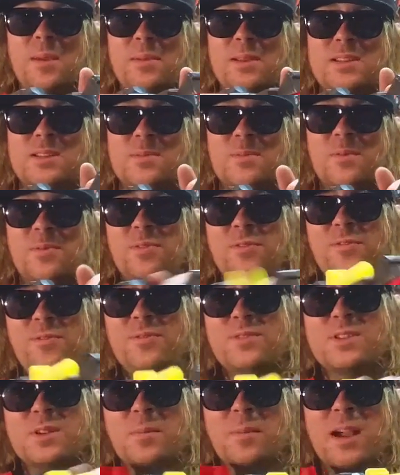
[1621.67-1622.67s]
maybe some
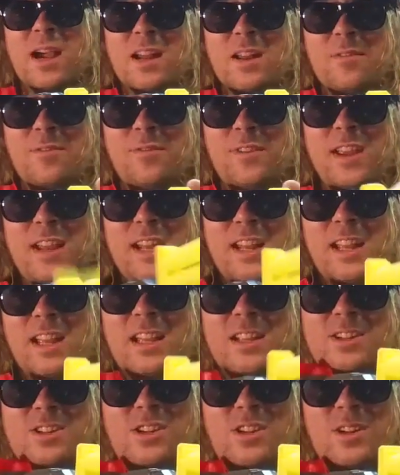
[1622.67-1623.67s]
kind of feeding
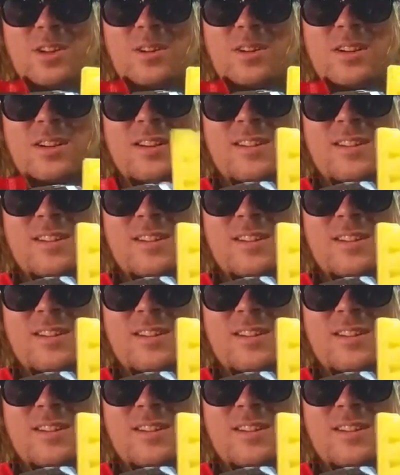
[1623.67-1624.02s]
issue.